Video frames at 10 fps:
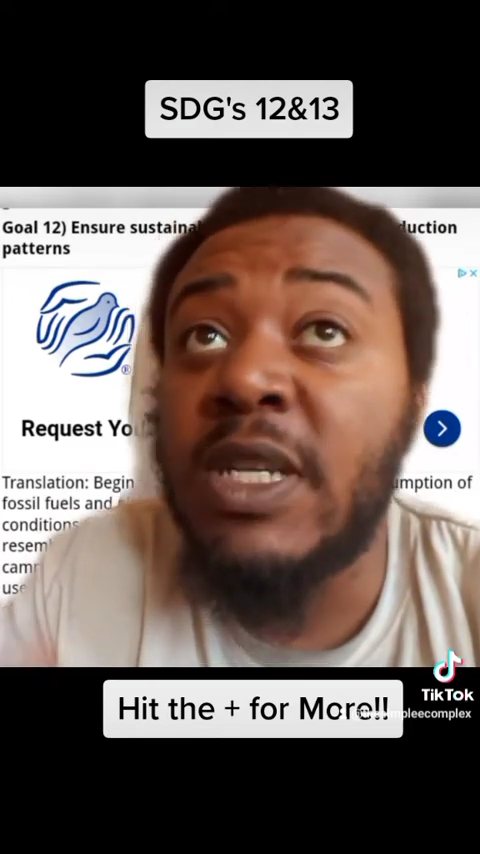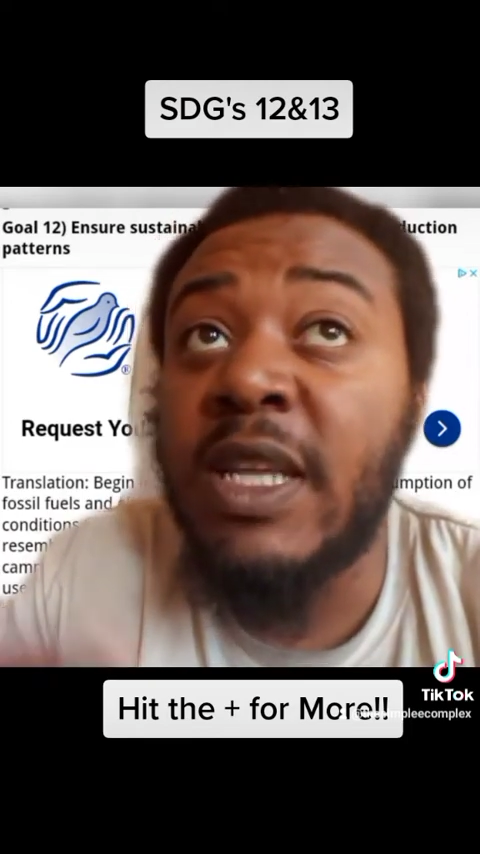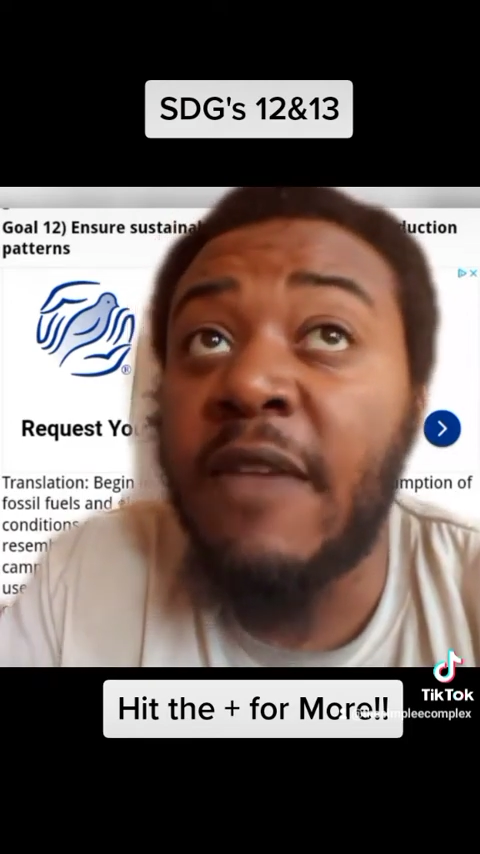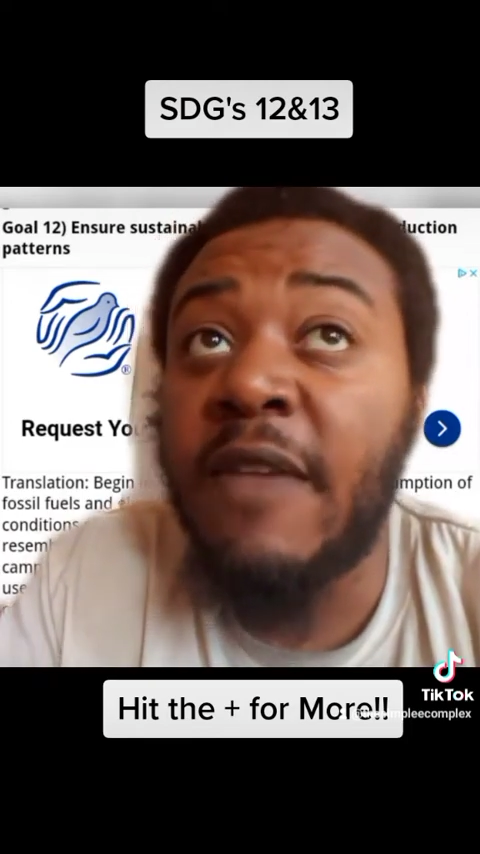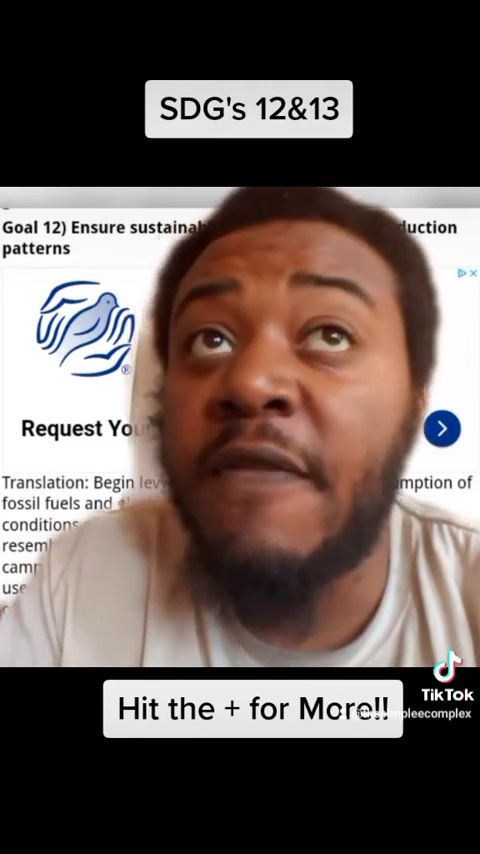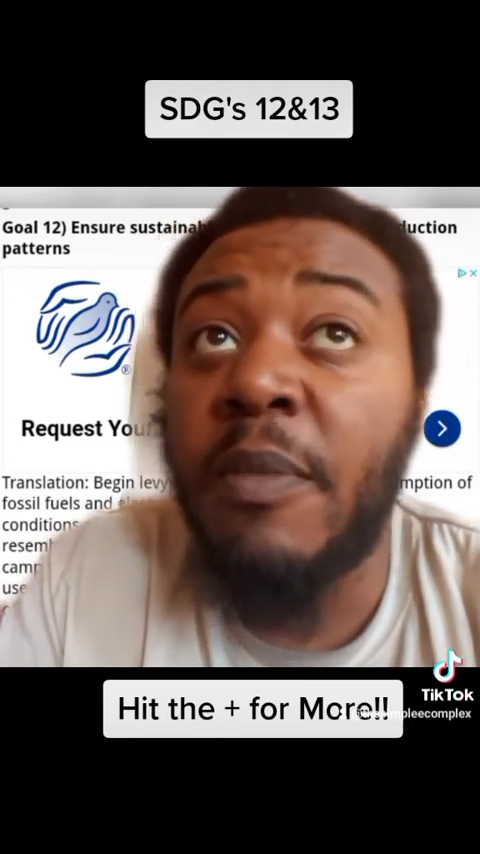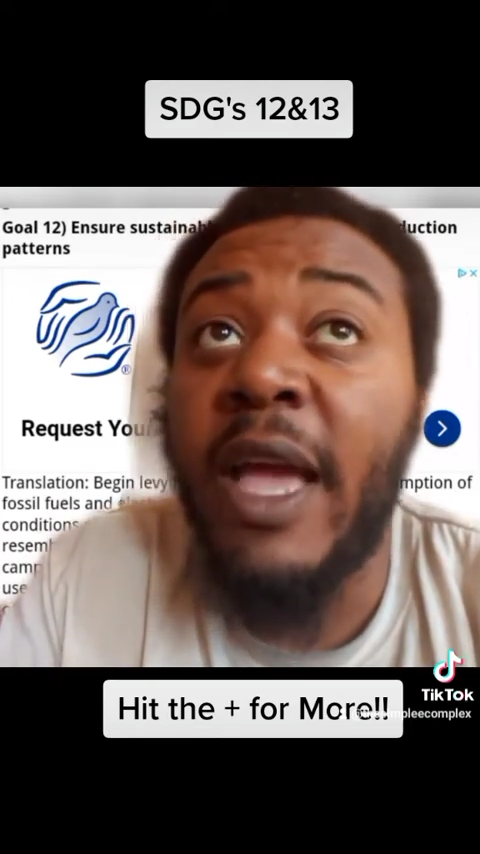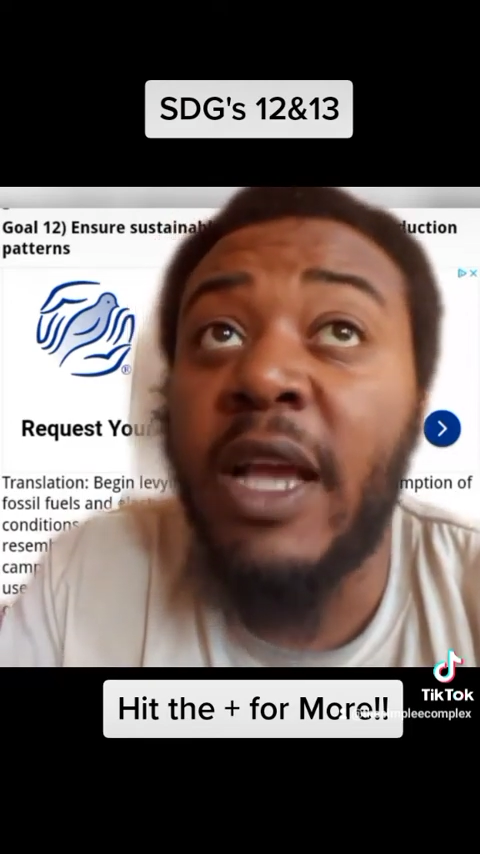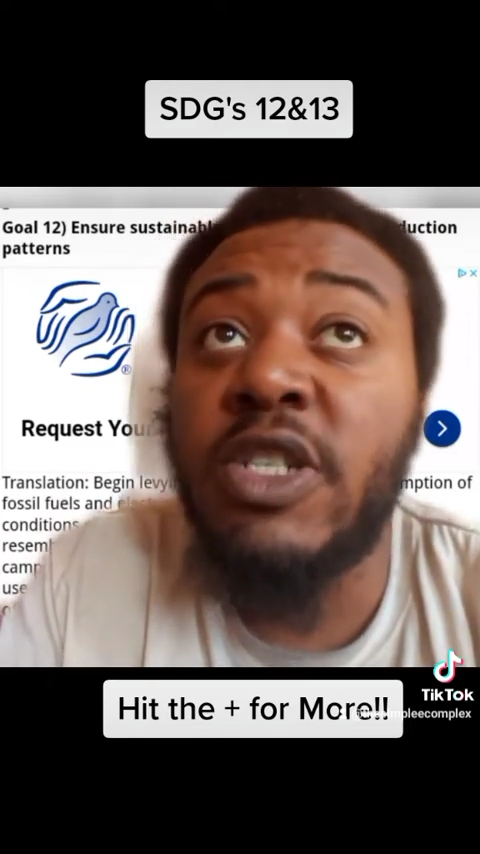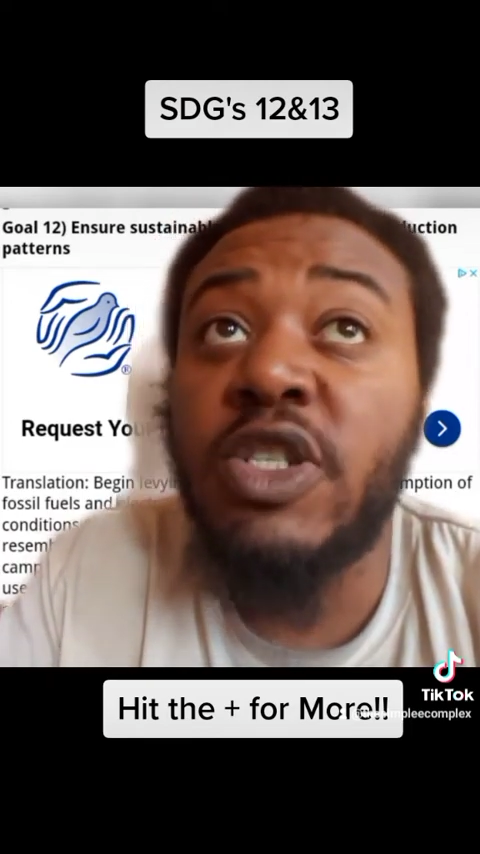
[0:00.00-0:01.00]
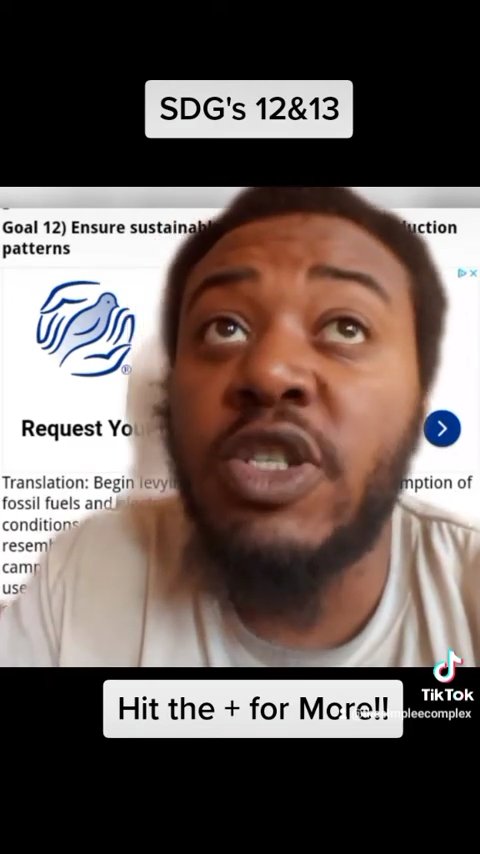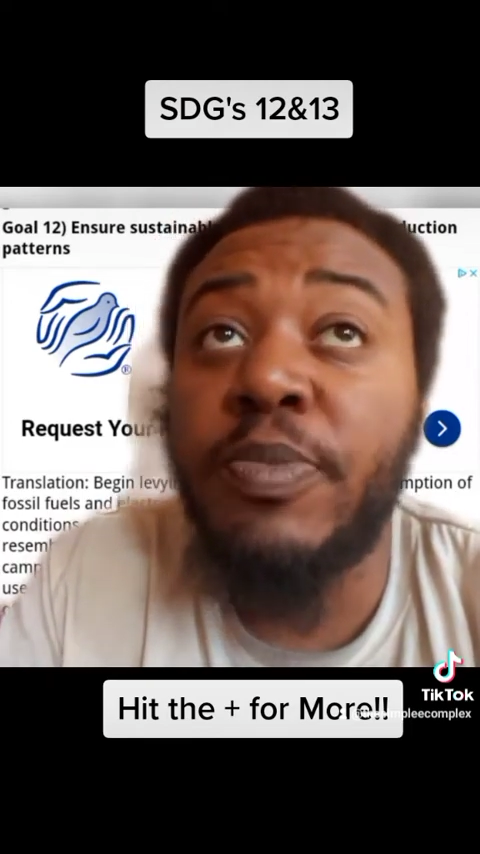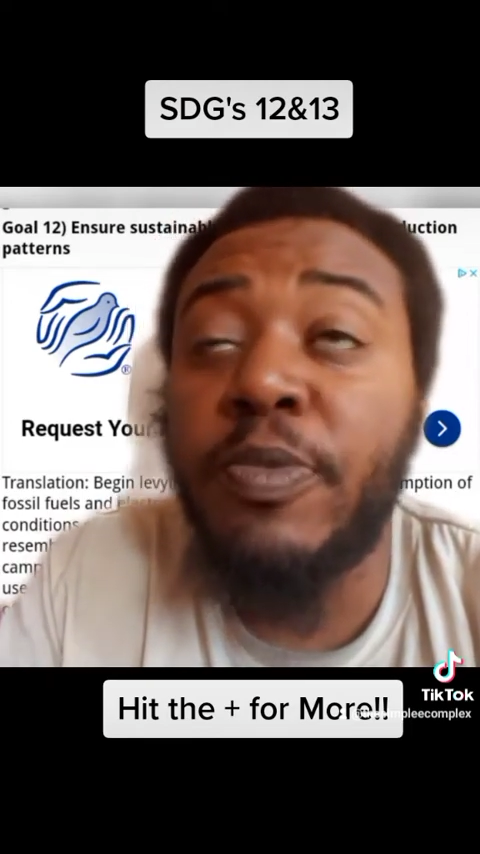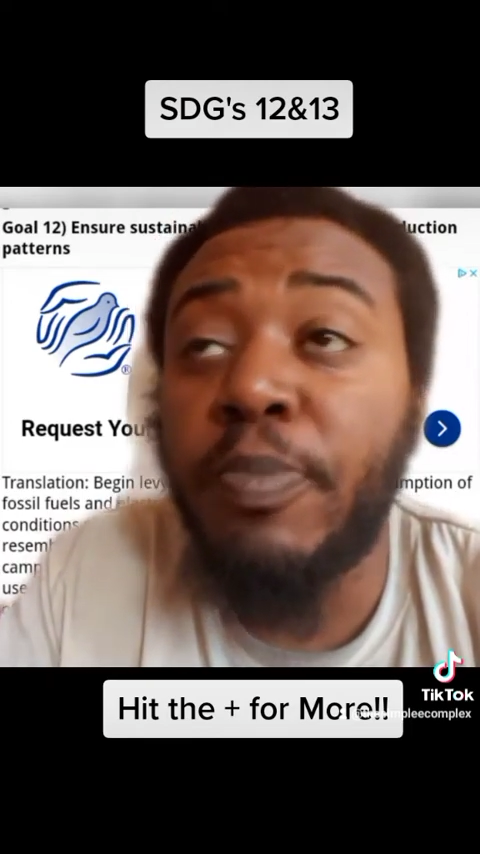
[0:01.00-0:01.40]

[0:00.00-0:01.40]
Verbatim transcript: to give them extra